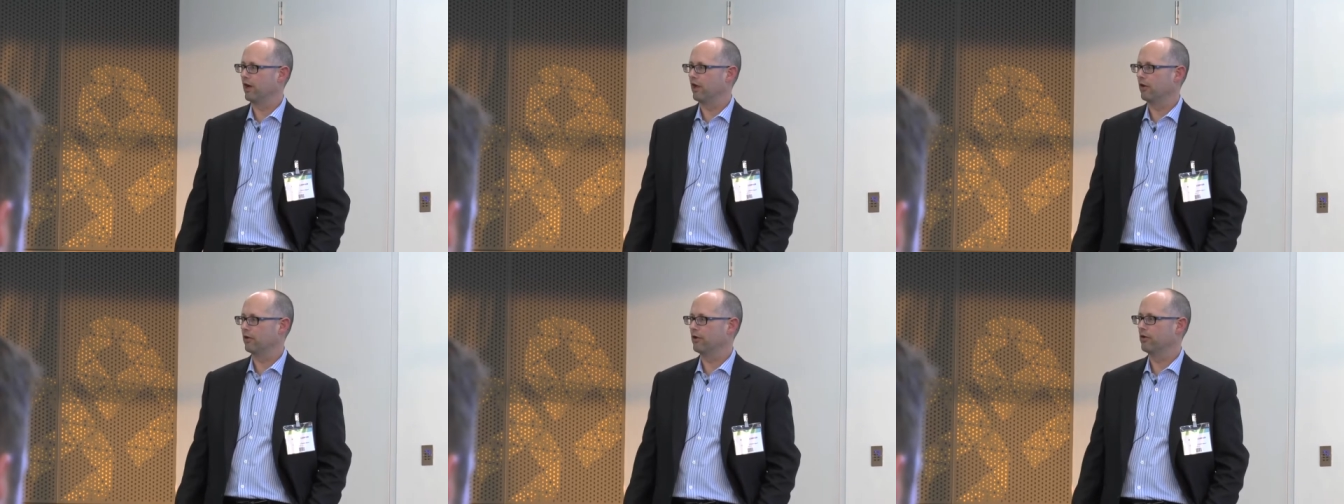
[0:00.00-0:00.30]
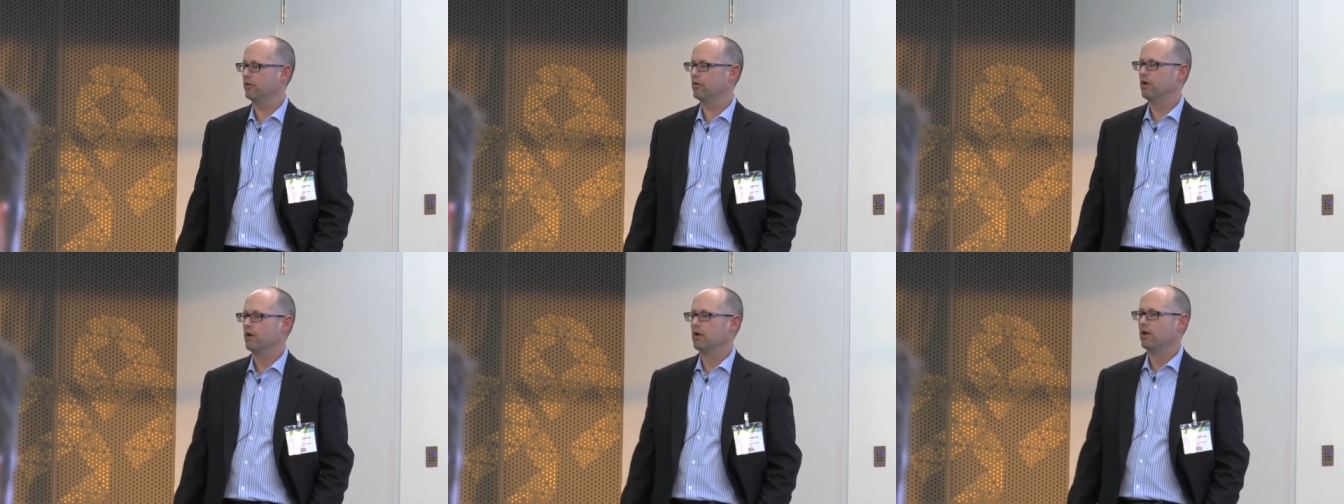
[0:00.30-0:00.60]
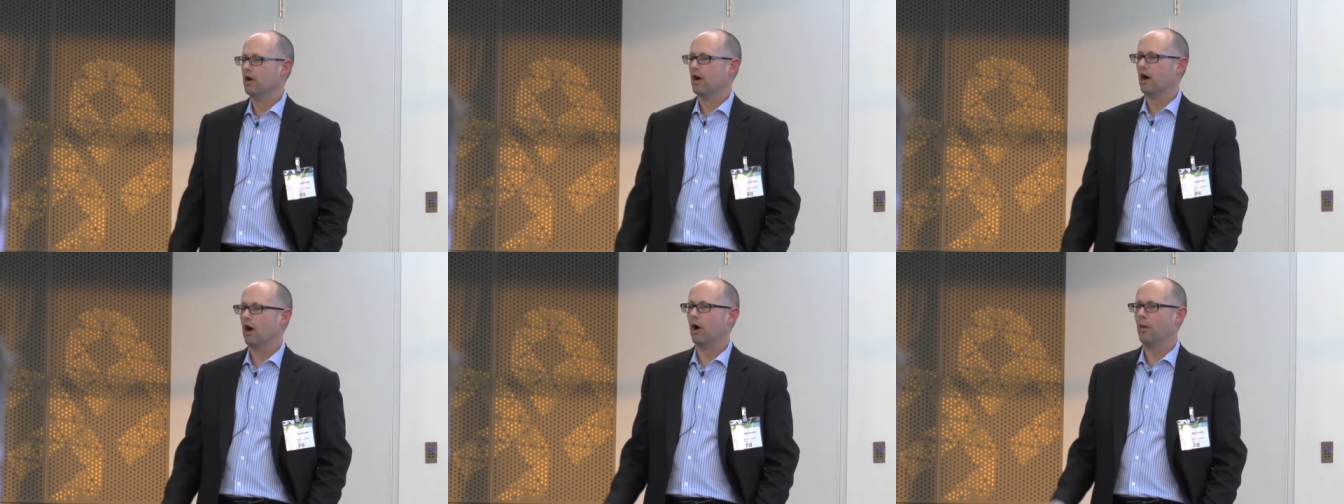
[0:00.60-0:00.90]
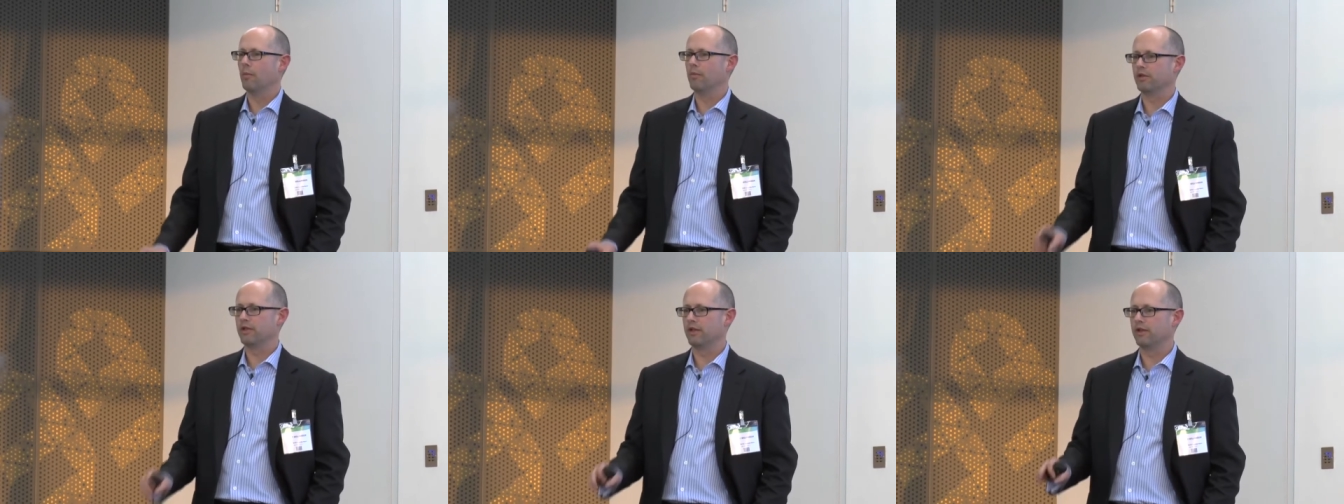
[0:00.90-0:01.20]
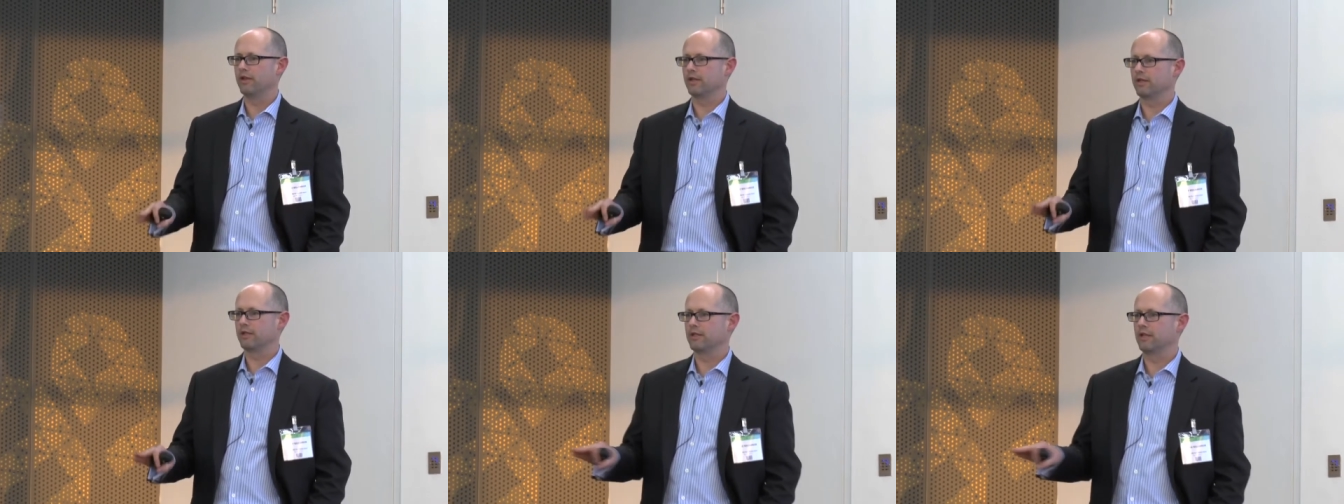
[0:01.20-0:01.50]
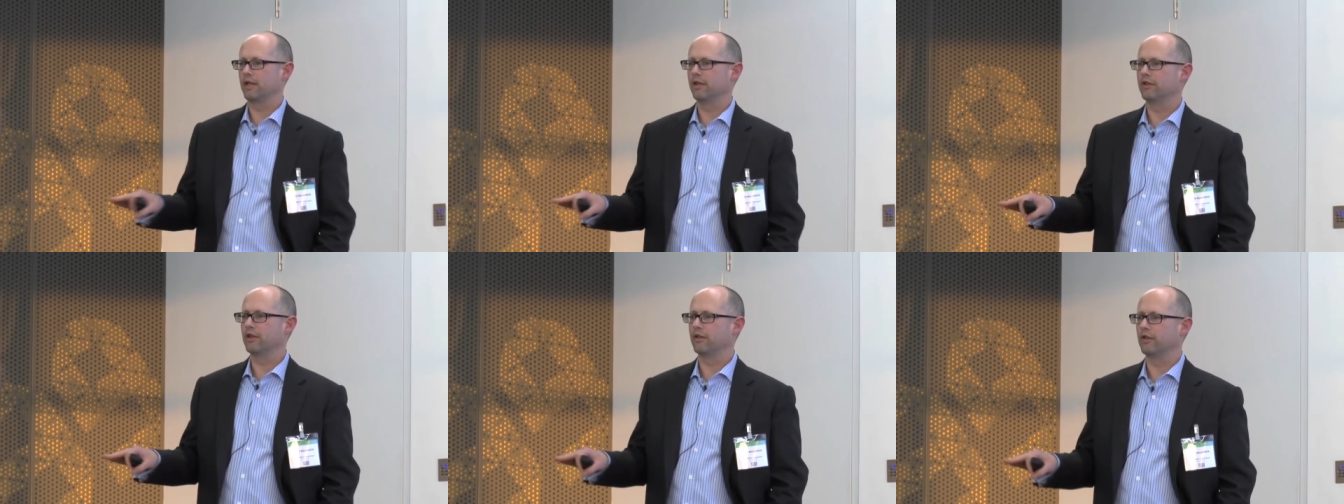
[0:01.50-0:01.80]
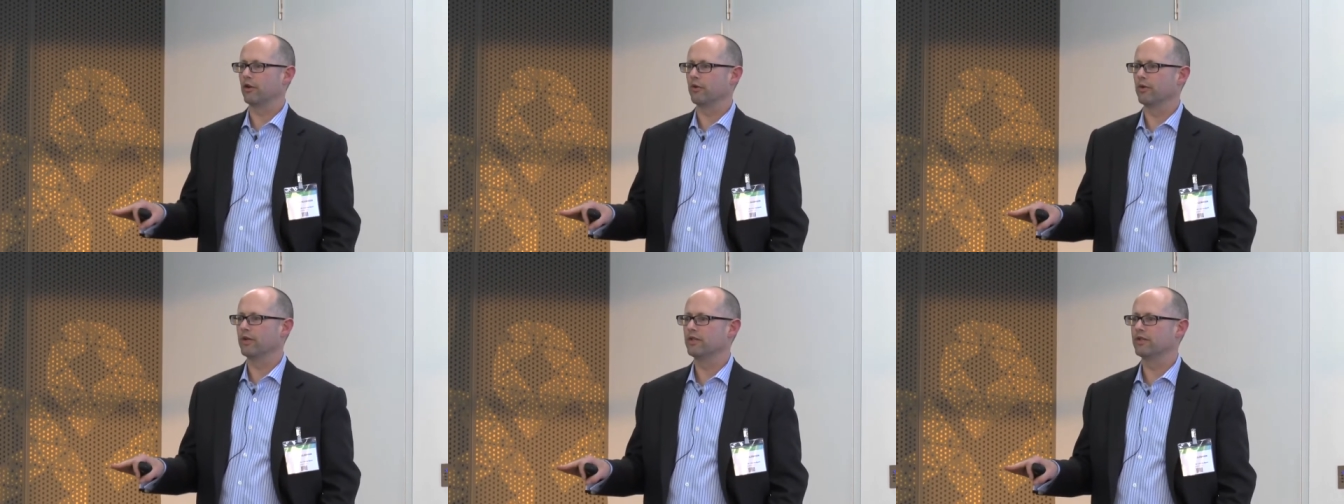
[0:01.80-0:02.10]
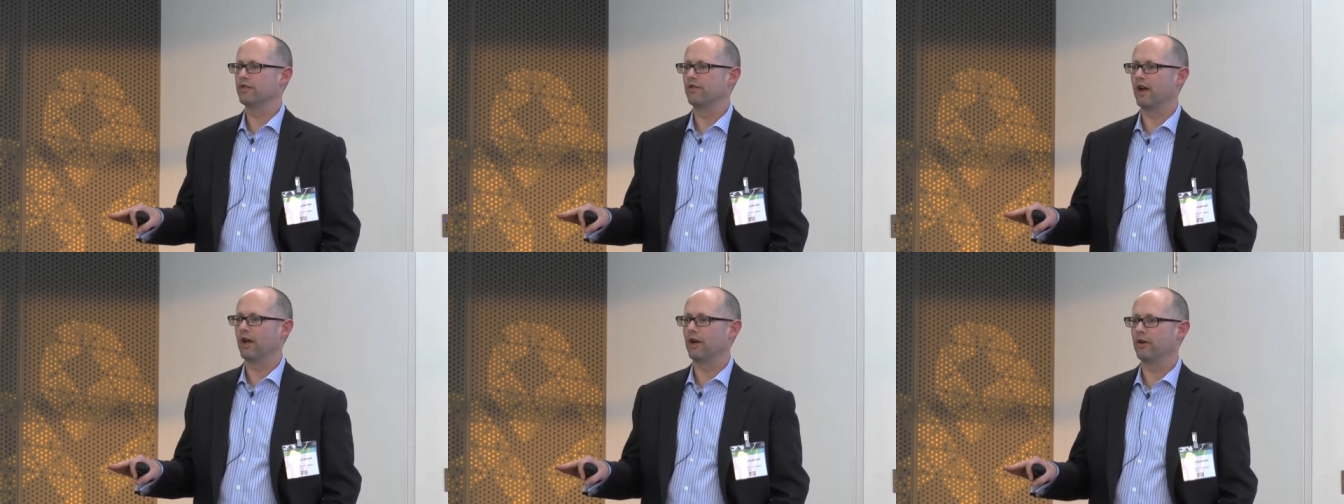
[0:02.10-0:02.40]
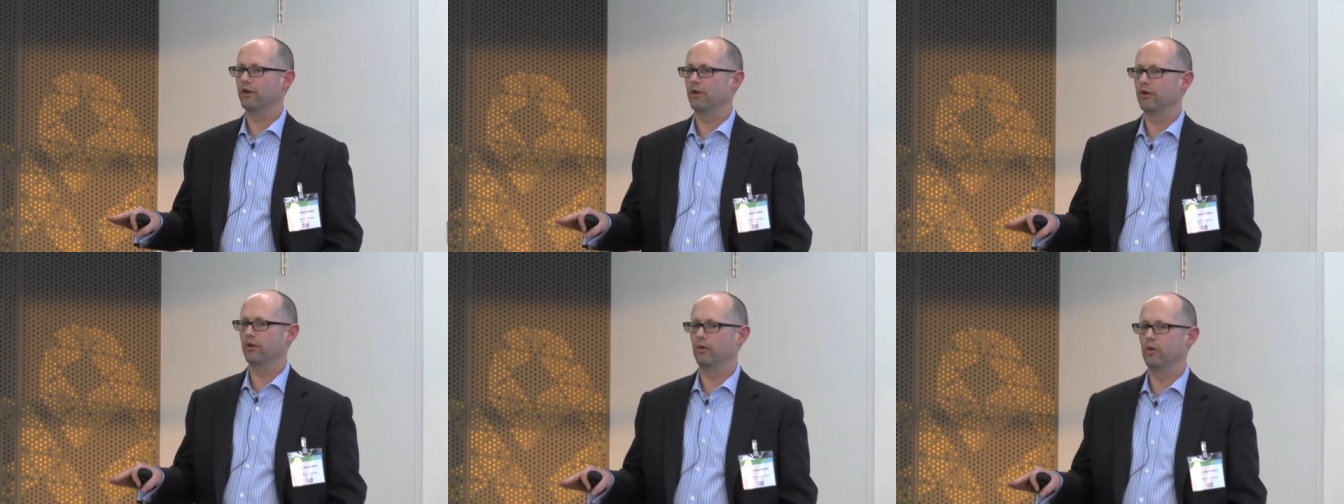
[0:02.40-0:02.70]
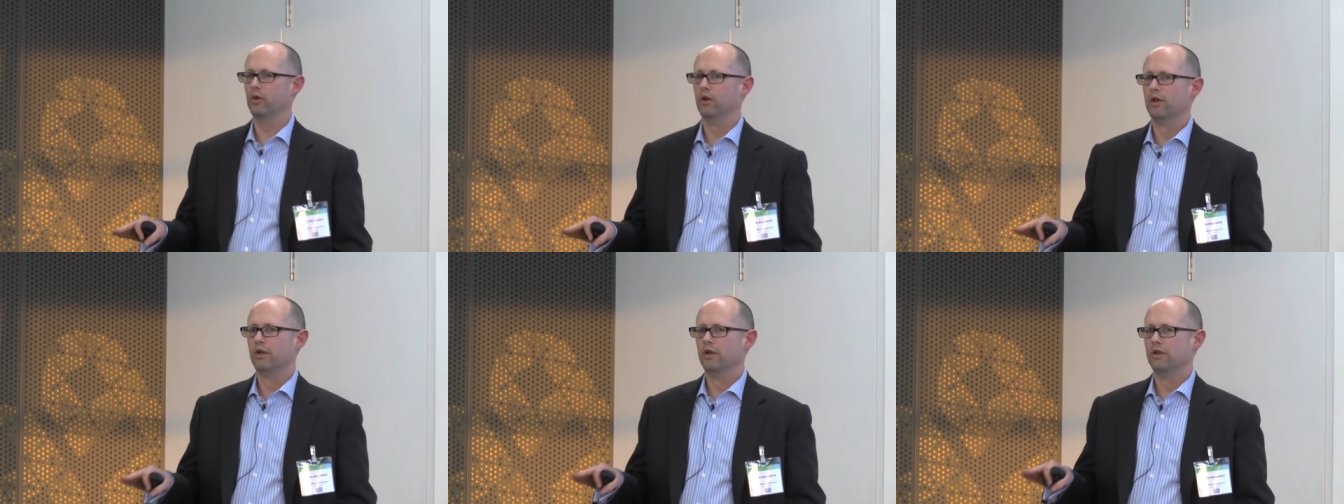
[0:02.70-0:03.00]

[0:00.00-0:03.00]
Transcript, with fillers: of value. Um, to the extent that there is value